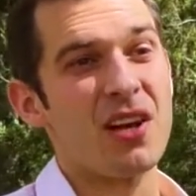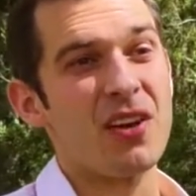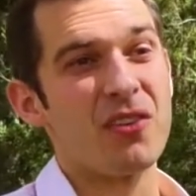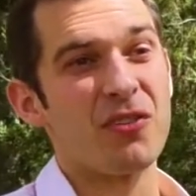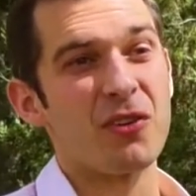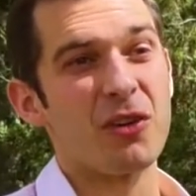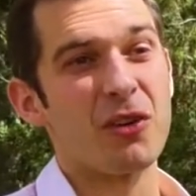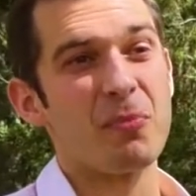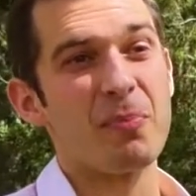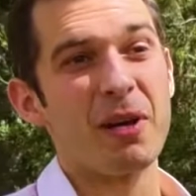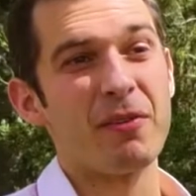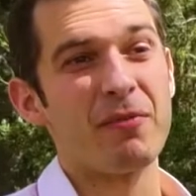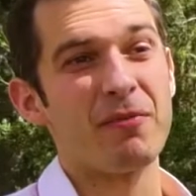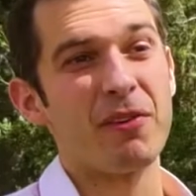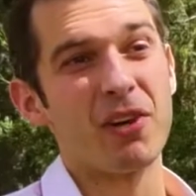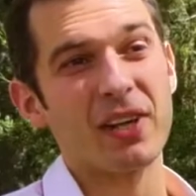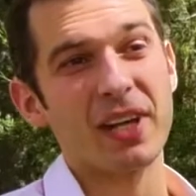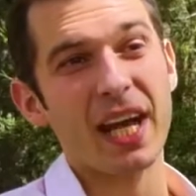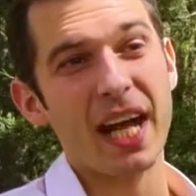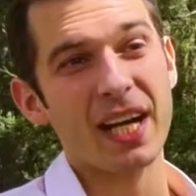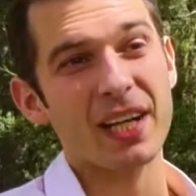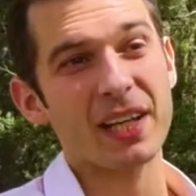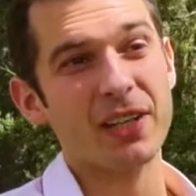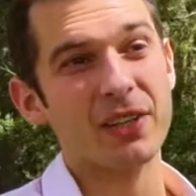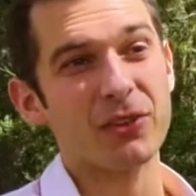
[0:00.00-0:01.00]
there have been
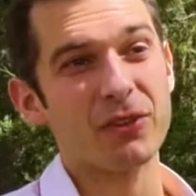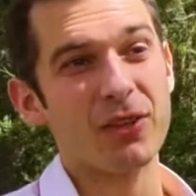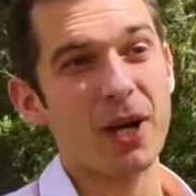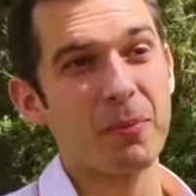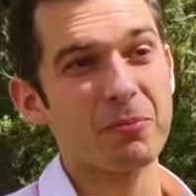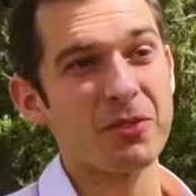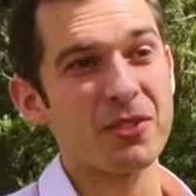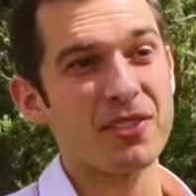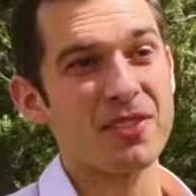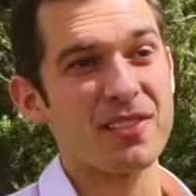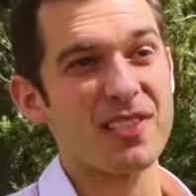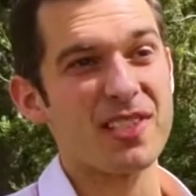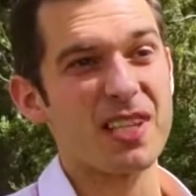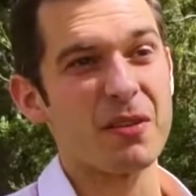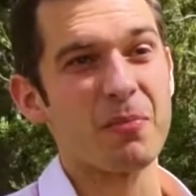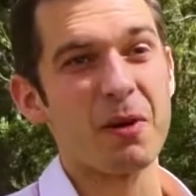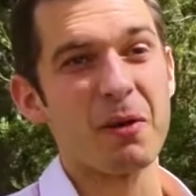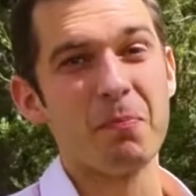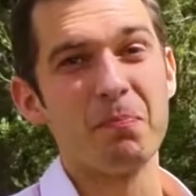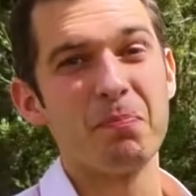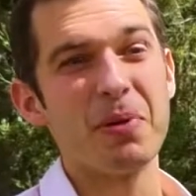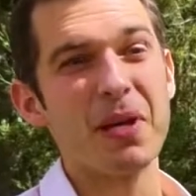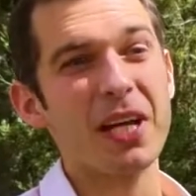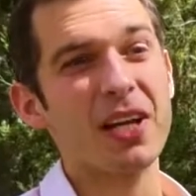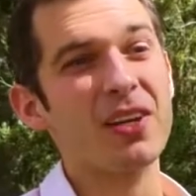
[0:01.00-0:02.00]
volcanic eruptions that have
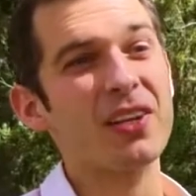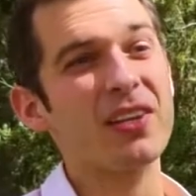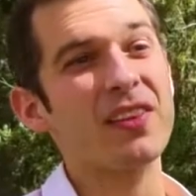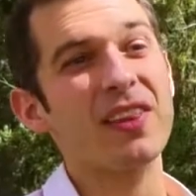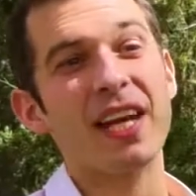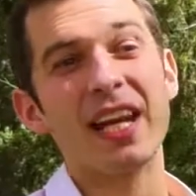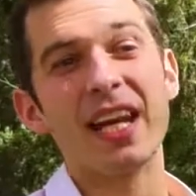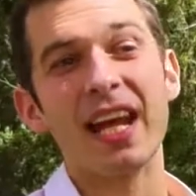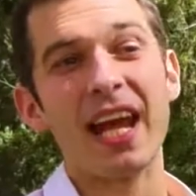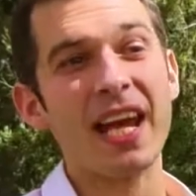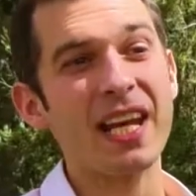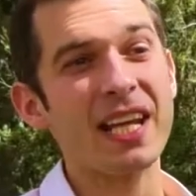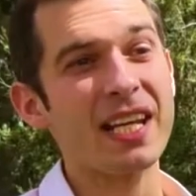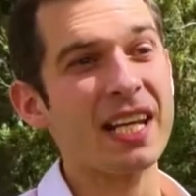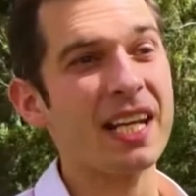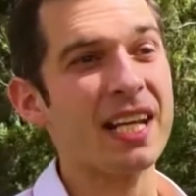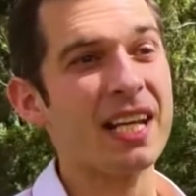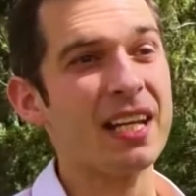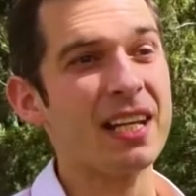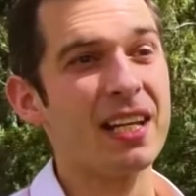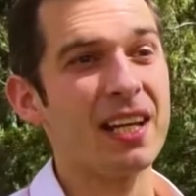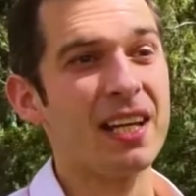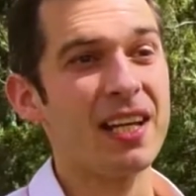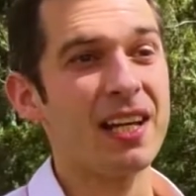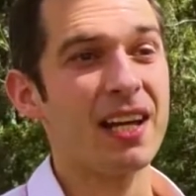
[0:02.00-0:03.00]
been bigger than any